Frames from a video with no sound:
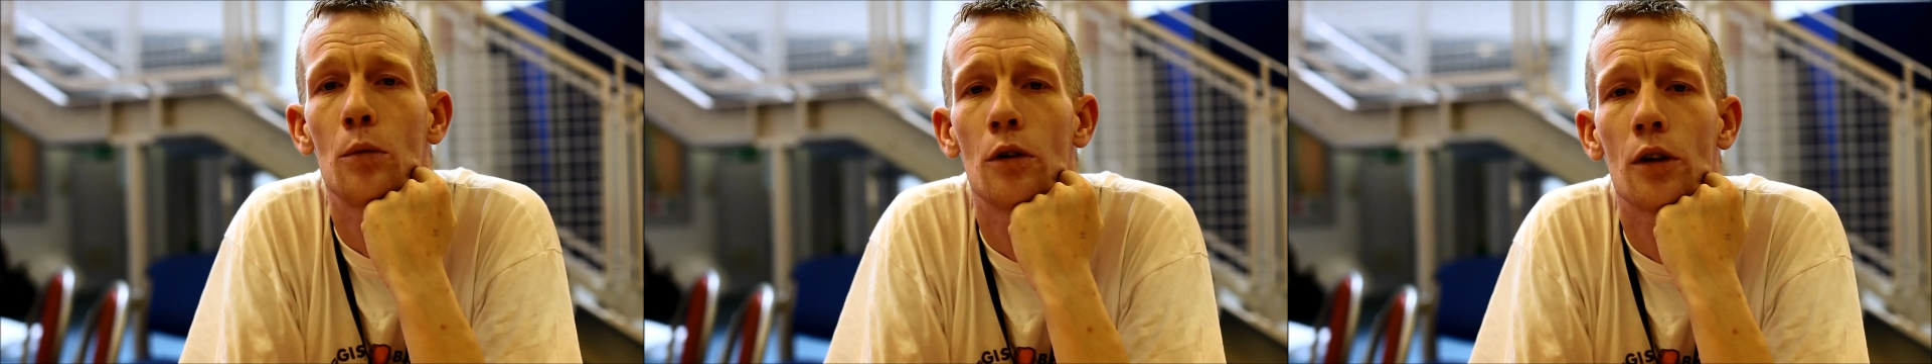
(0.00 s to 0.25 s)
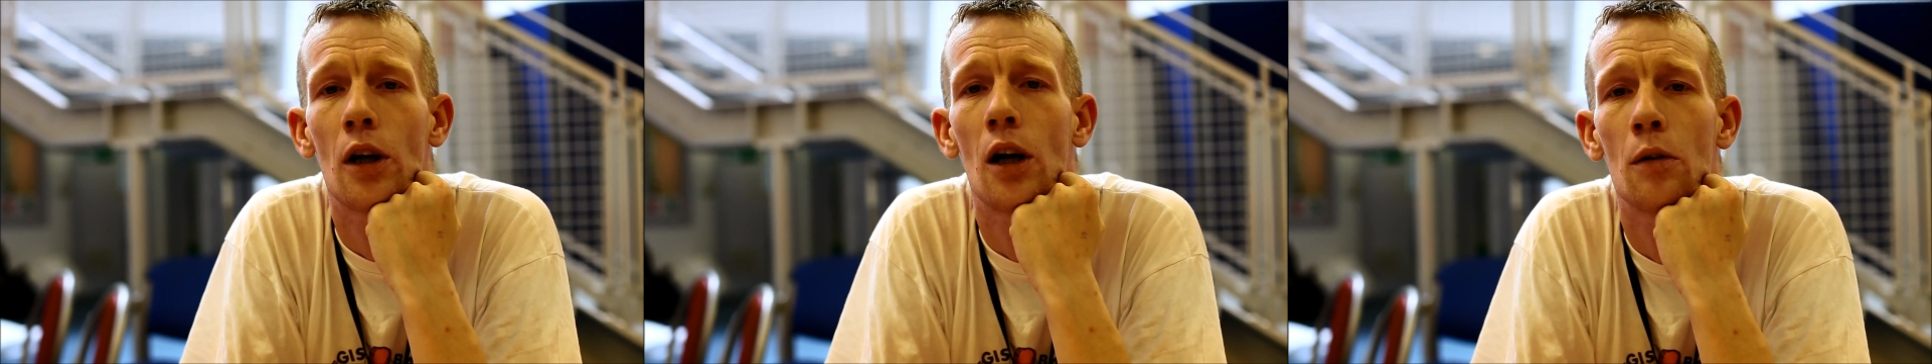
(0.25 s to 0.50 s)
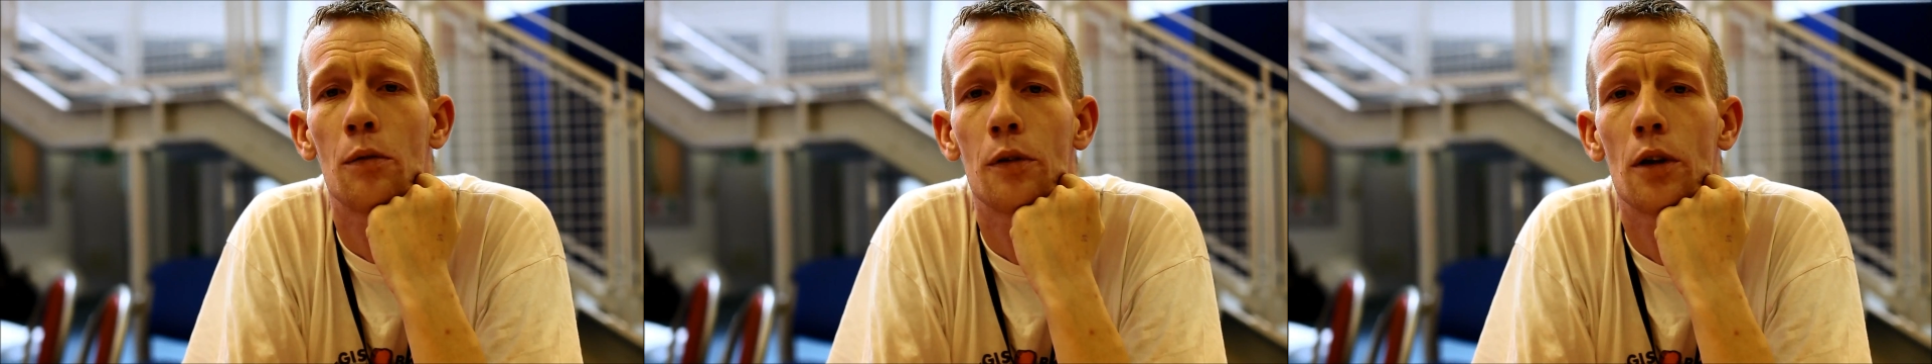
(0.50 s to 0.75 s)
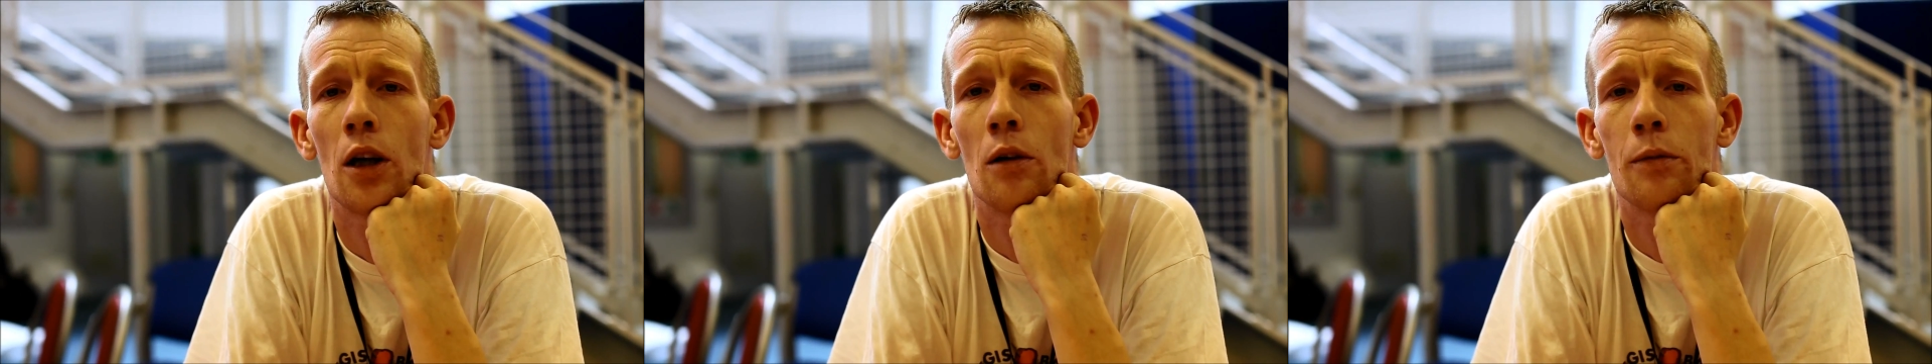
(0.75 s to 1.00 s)
work
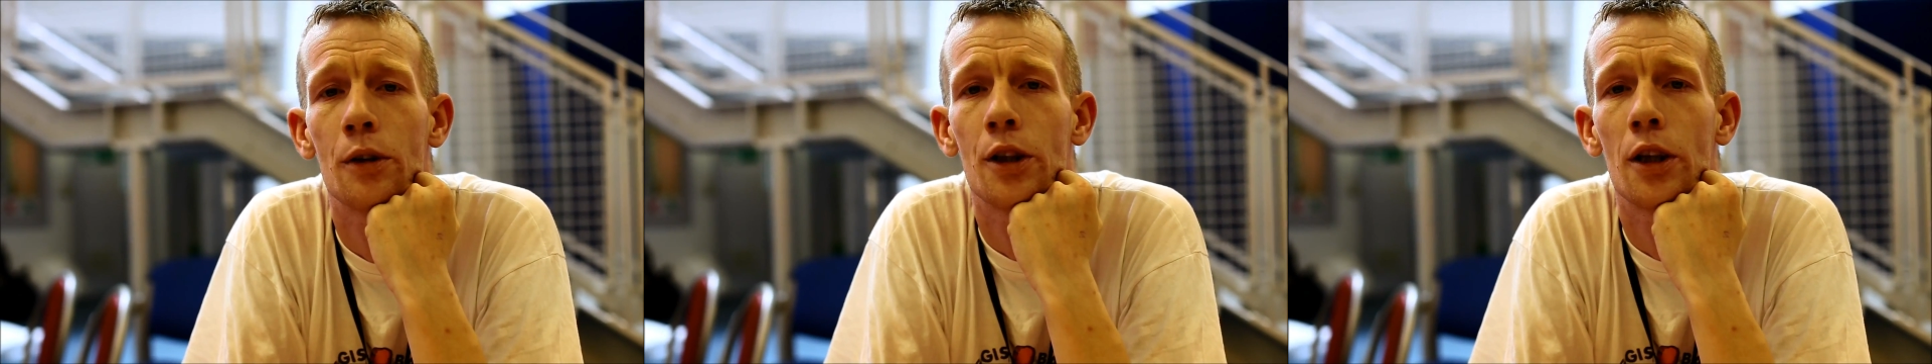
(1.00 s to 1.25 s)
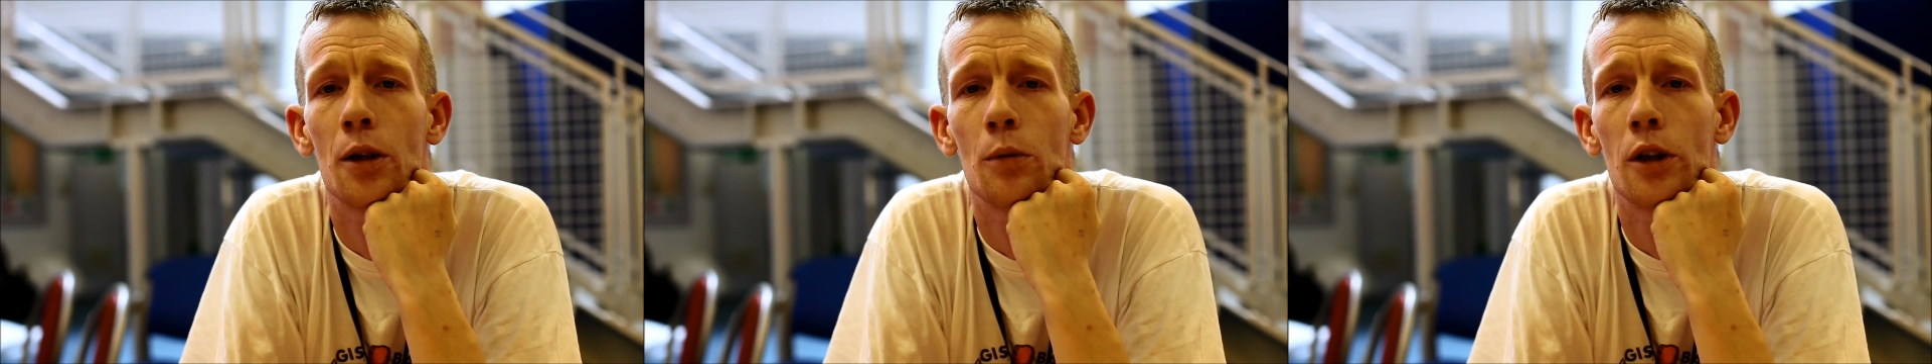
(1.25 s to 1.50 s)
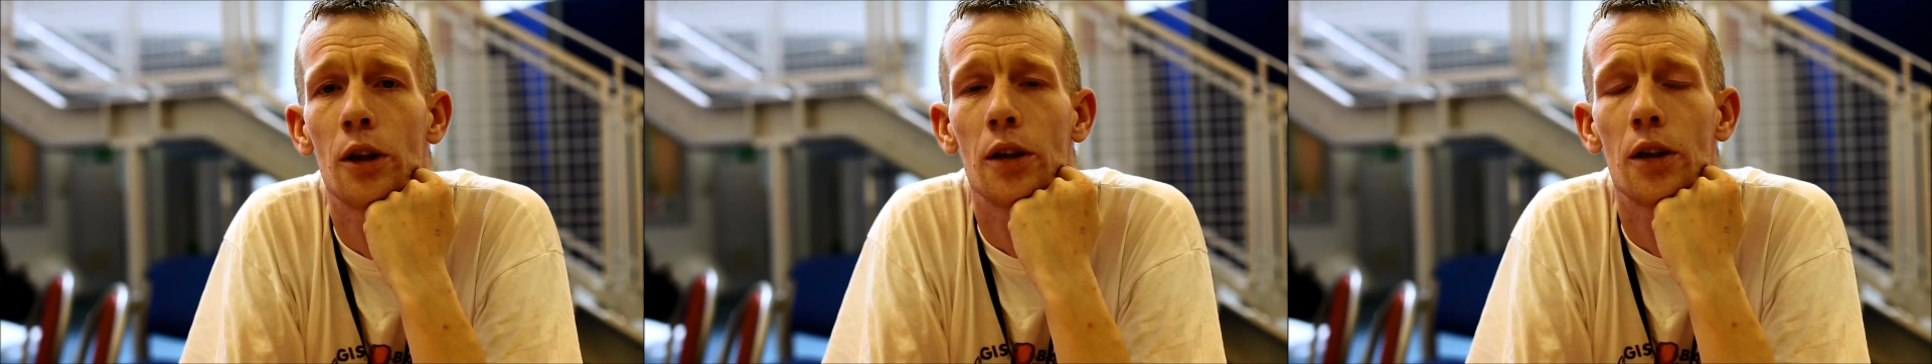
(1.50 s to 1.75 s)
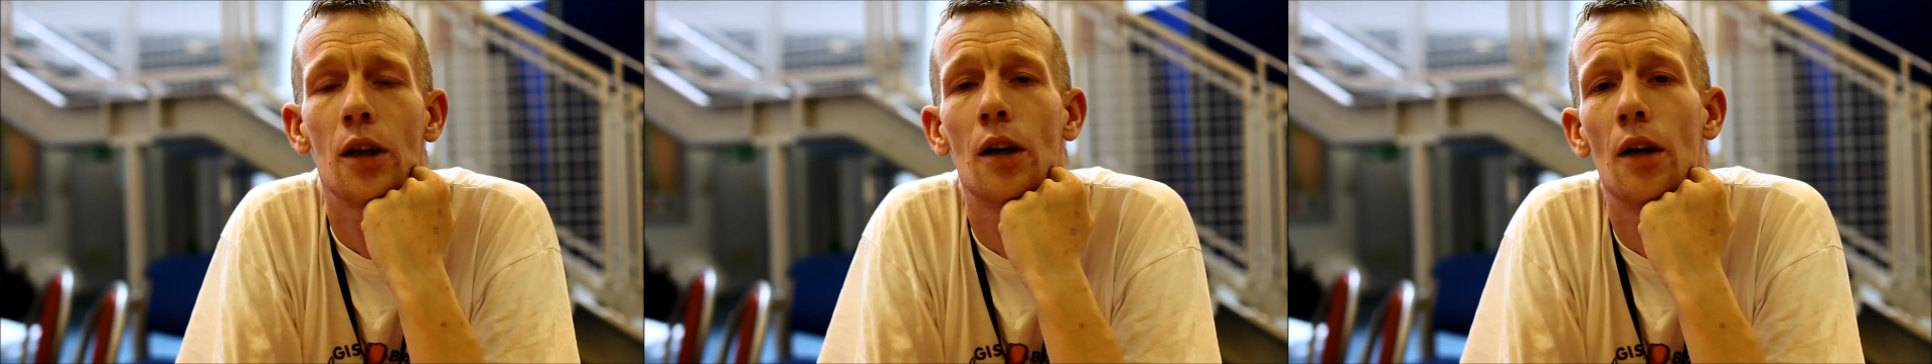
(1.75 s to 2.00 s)
half a day a week,